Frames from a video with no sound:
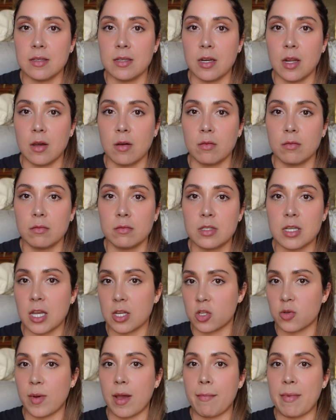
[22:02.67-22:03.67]
you know,
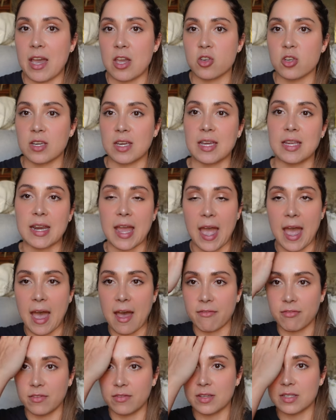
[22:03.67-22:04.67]
touched by magic and
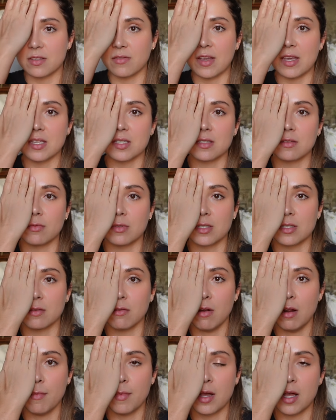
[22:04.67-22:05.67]
half of his face was
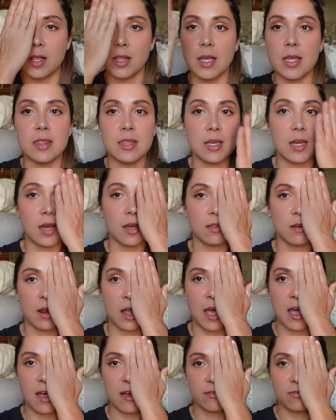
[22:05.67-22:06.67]
normal and the other
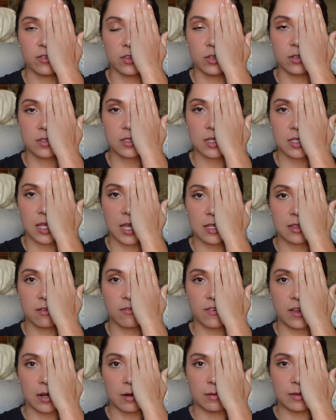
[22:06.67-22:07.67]
half looked like the
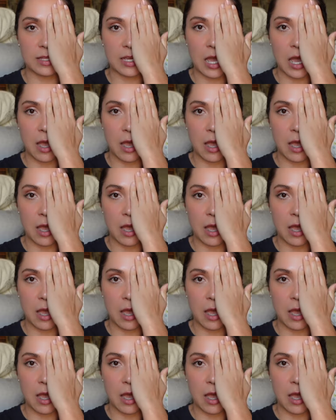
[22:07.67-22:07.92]
Phantom of the